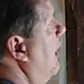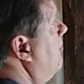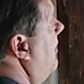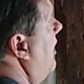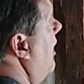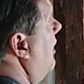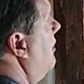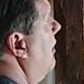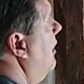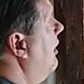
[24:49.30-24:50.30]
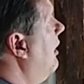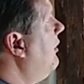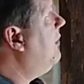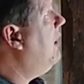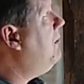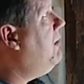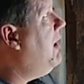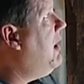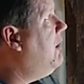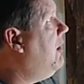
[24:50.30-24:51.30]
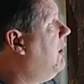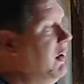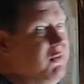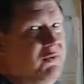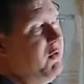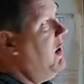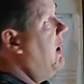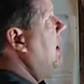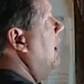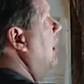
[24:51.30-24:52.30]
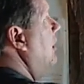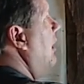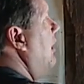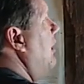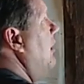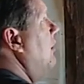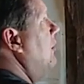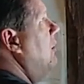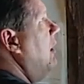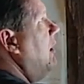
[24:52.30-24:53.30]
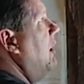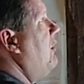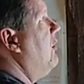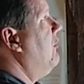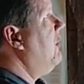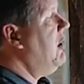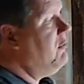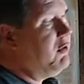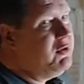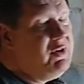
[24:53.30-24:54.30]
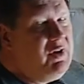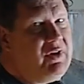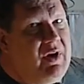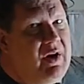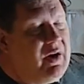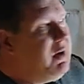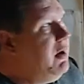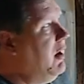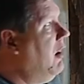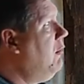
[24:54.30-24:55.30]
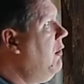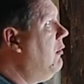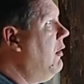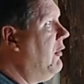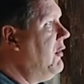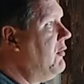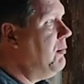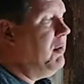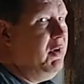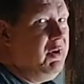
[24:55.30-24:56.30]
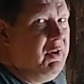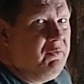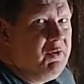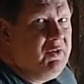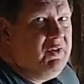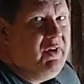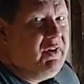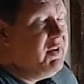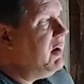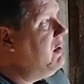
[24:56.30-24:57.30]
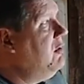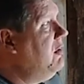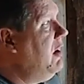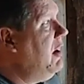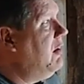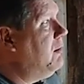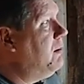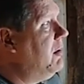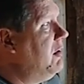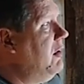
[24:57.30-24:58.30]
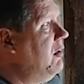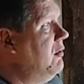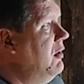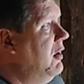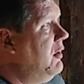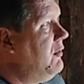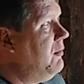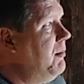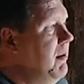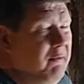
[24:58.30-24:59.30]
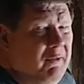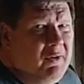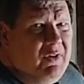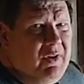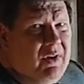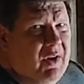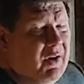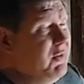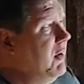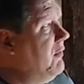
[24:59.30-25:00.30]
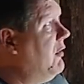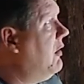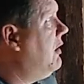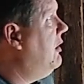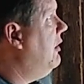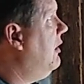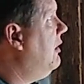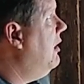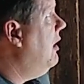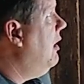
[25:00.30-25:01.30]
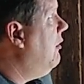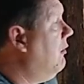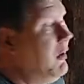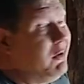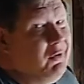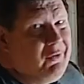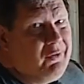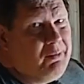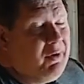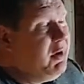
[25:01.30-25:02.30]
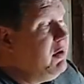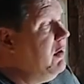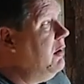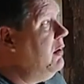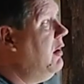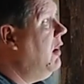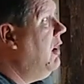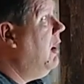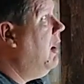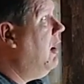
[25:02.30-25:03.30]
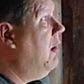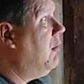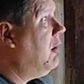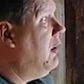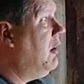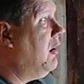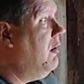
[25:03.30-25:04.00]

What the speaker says: not bad. That's not bad there. That's a V, not a U. That's a V, Virginia Tech. We were real disappointed that Virginia Tech couldn't handle Purdue, so maybe Virginia Tech's not very good. Rutgers is pretty good. We're going